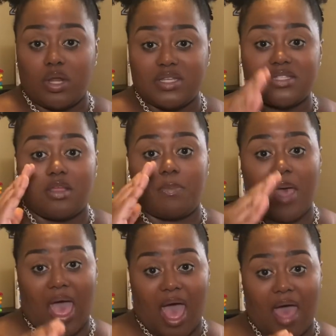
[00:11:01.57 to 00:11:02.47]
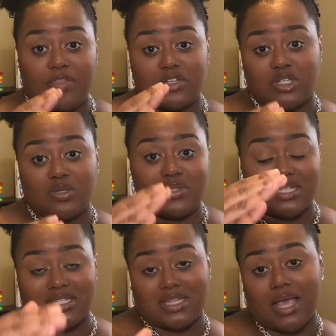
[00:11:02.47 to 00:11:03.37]
is the path to
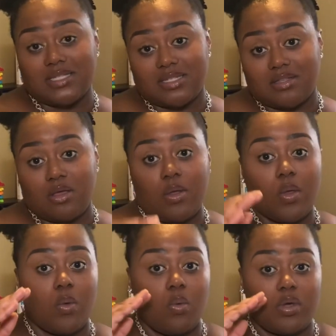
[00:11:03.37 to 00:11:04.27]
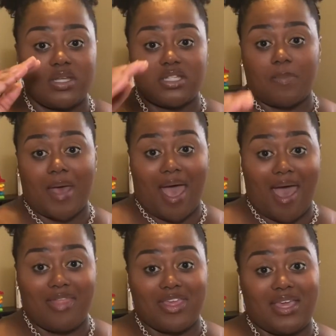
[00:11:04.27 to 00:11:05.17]
success. What is the
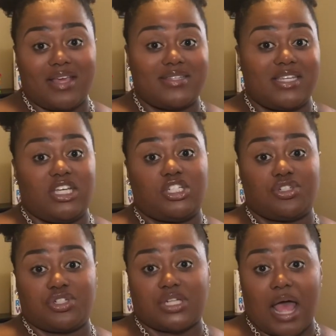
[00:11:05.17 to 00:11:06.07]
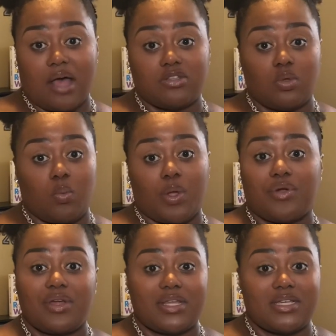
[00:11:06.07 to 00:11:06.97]
path, again, to get your child to
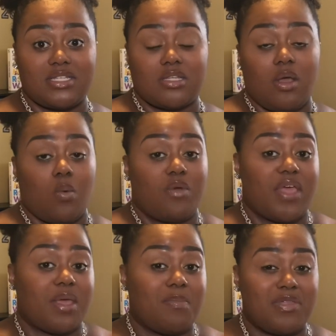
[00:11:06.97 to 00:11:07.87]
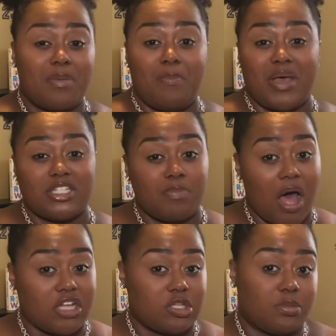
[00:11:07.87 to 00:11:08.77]
where it is, where they can be the best
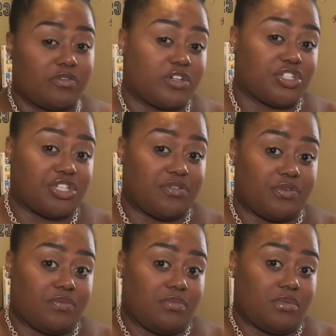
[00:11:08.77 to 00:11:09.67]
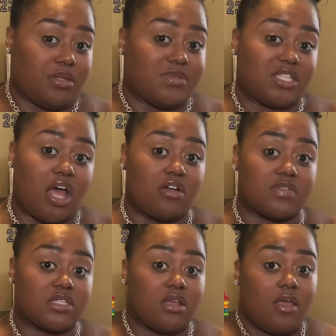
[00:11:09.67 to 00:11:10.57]
possible version of
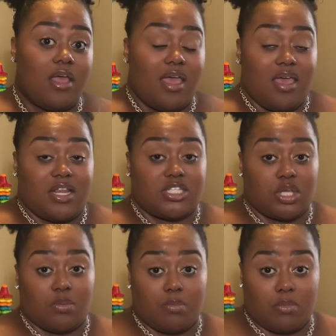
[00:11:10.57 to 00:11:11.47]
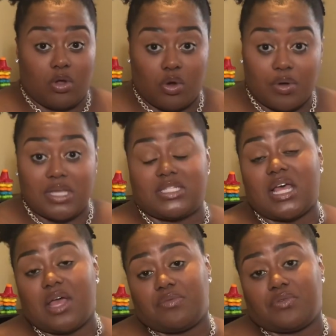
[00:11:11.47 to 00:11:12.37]
themselves. And it's a great
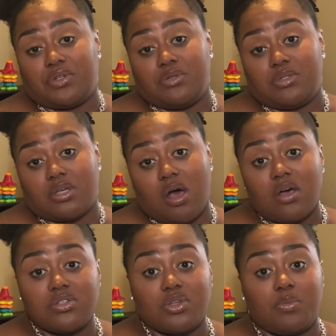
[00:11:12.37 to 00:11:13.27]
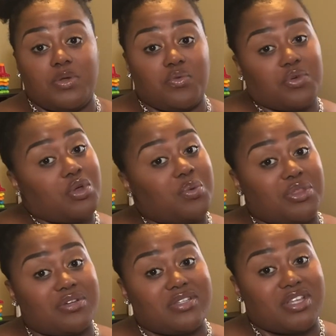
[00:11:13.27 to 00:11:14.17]
time for you to also be real with
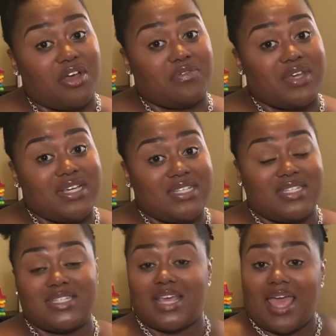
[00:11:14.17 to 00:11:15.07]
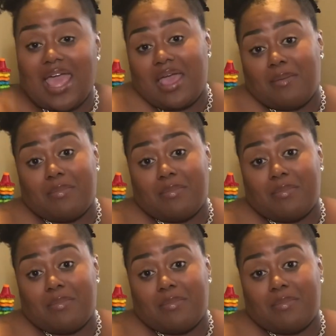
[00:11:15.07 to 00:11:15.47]
yourself to say, hey,